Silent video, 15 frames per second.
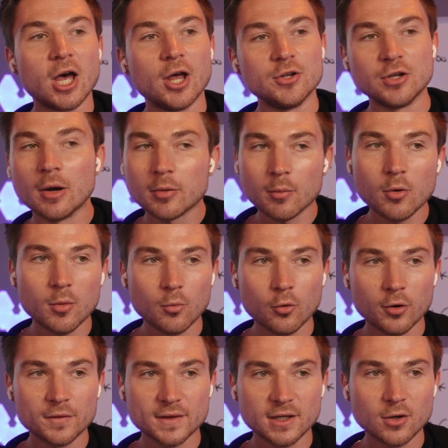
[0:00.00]
Don't promote more
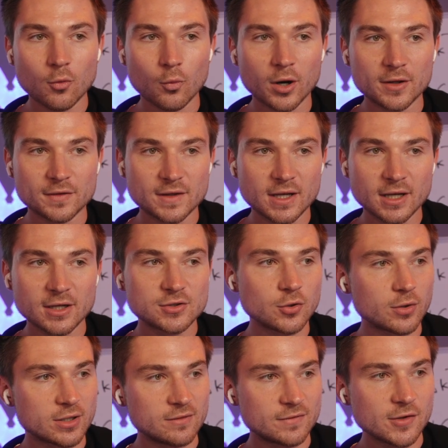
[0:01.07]
than one thing. Don't
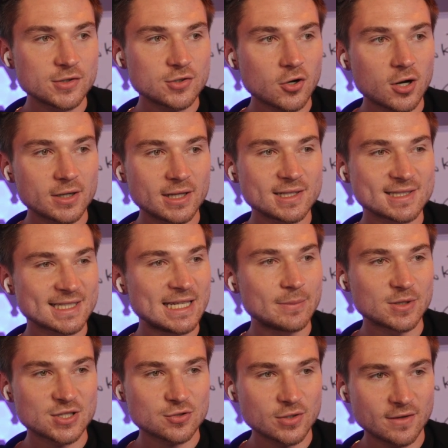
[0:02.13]
confuse your audience. Keep it
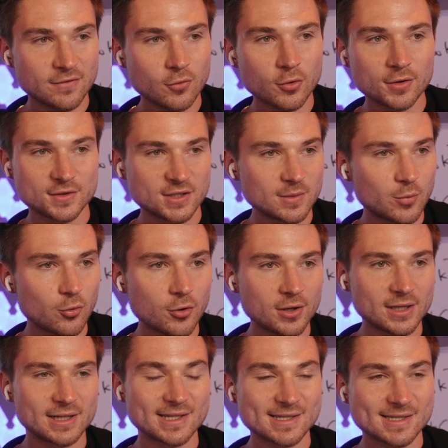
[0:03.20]
straightforward, to the point,
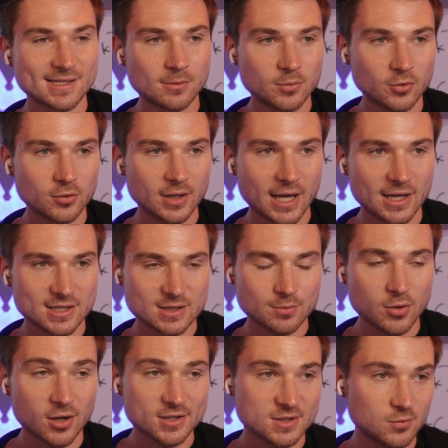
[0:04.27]
and as simple as
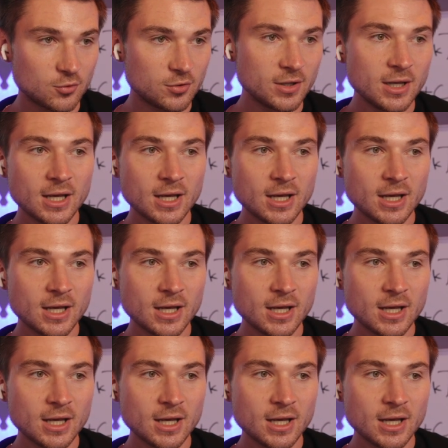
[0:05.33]
possible.